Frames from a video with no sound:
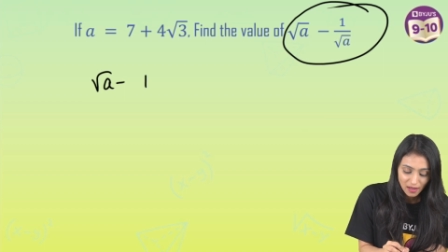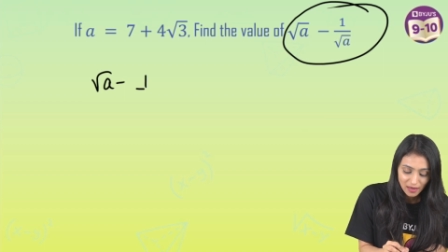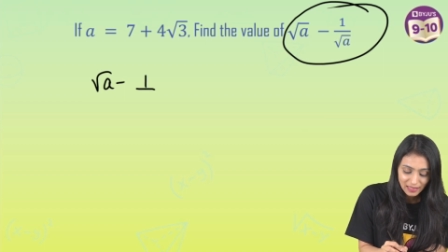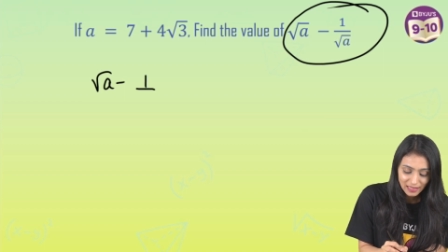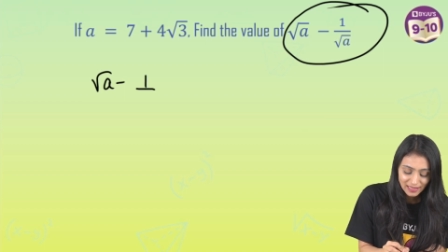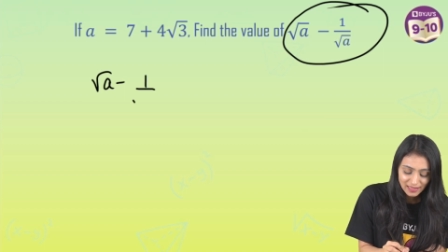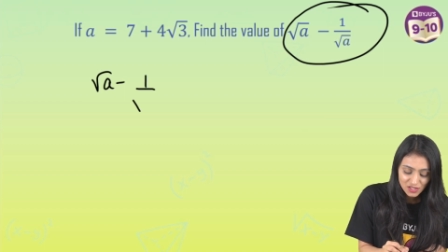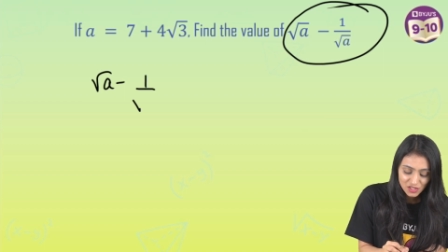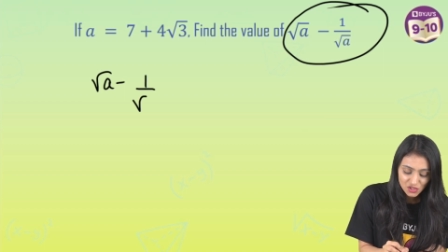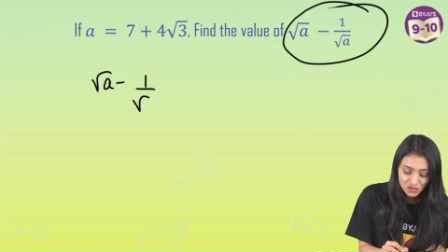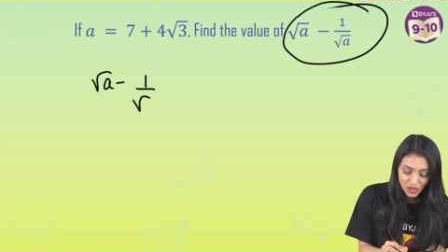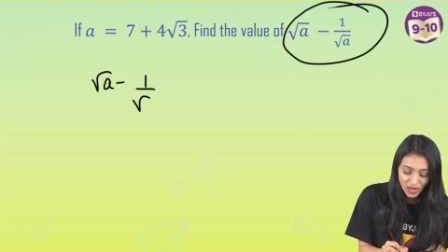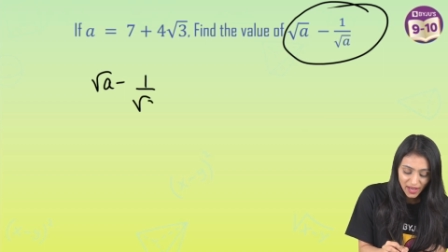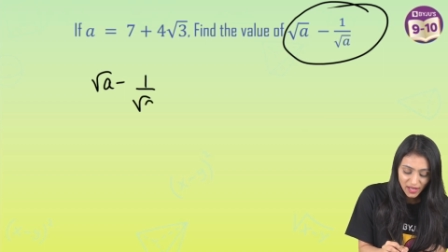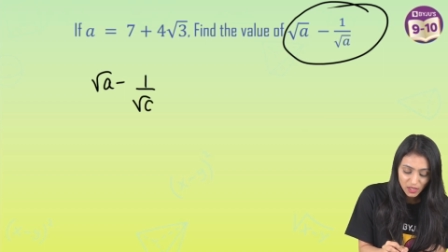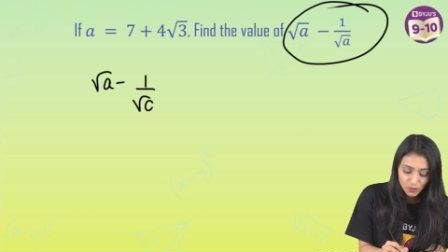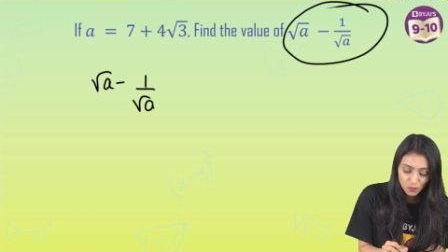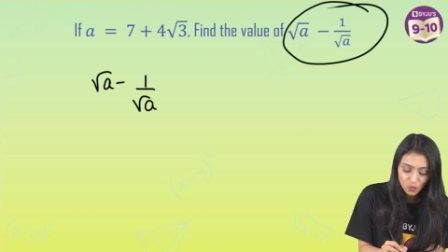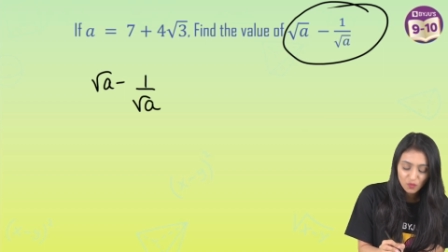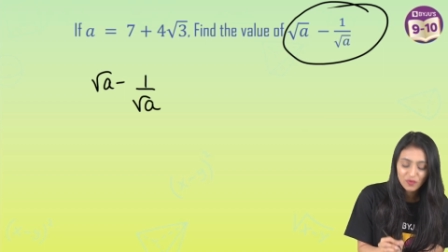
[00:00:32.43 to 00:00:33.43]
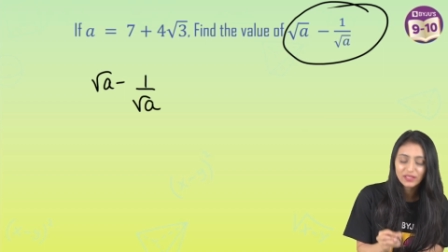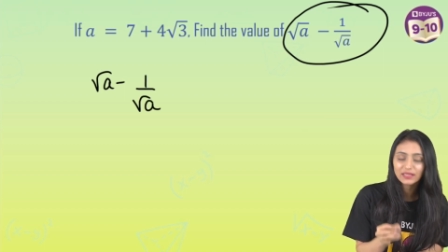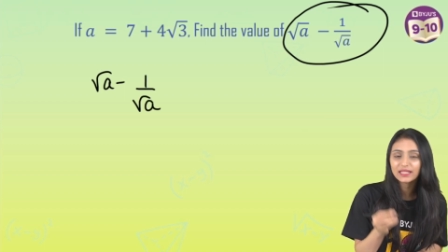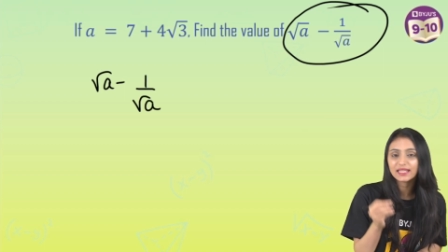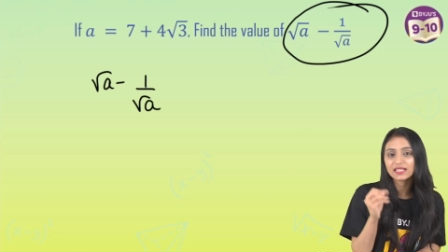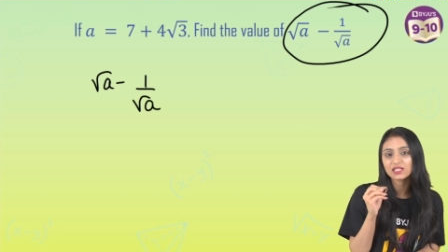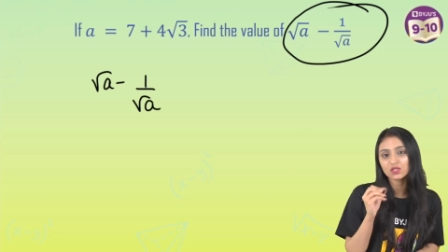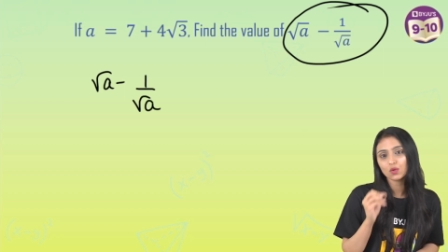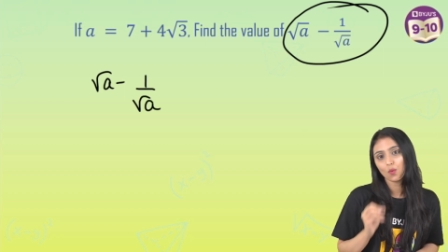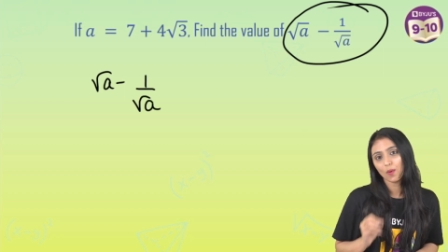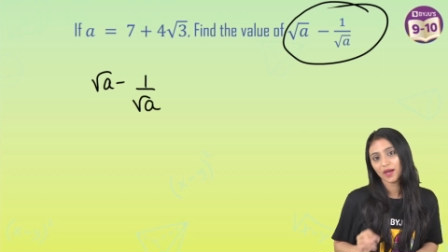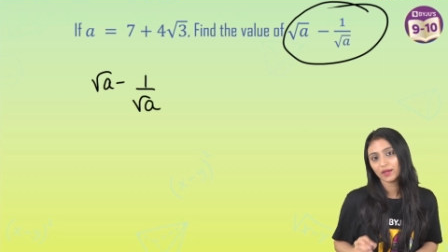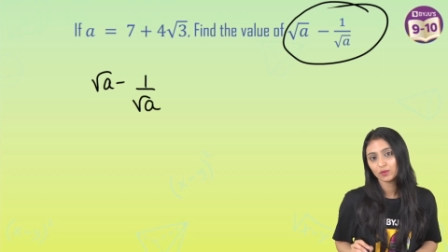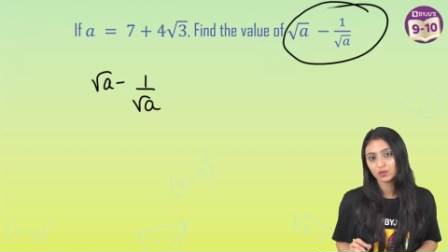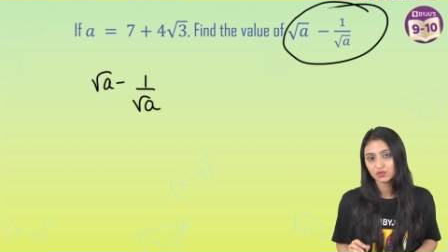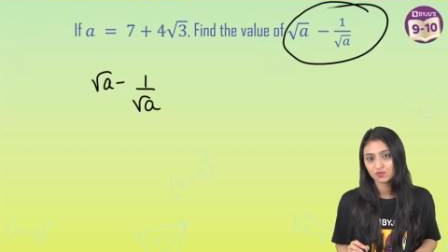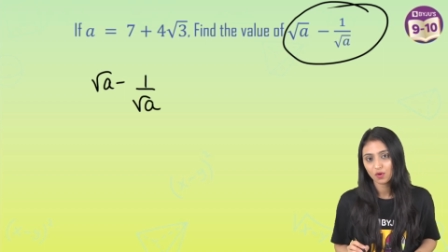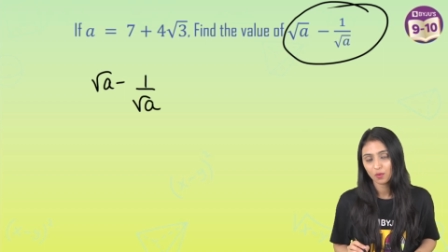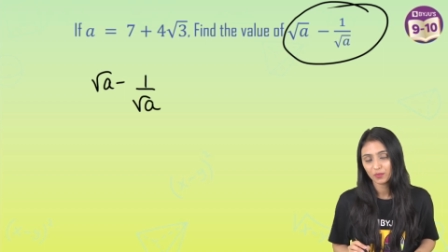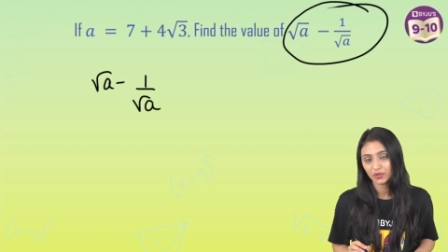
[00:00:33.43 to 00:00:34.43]
Let's try removing these square
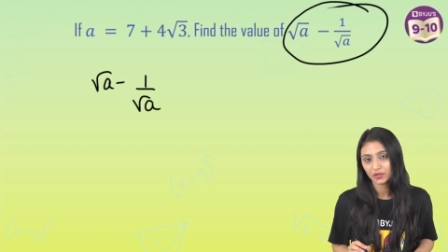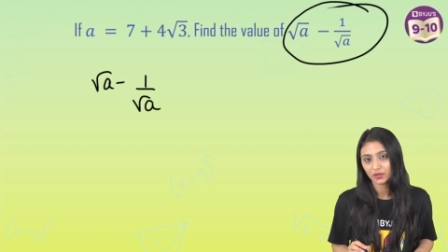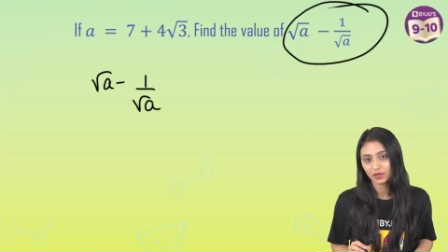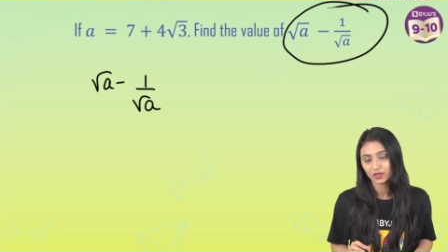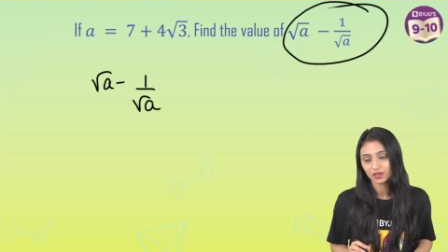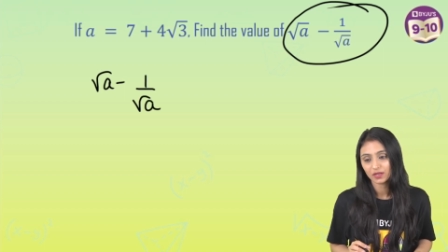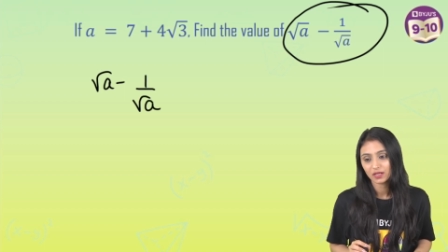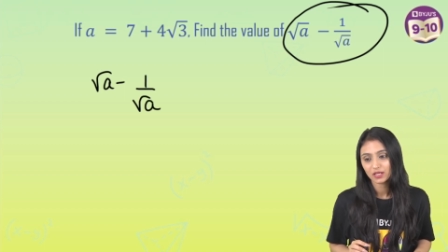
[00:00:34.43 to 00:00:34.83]
roots from here.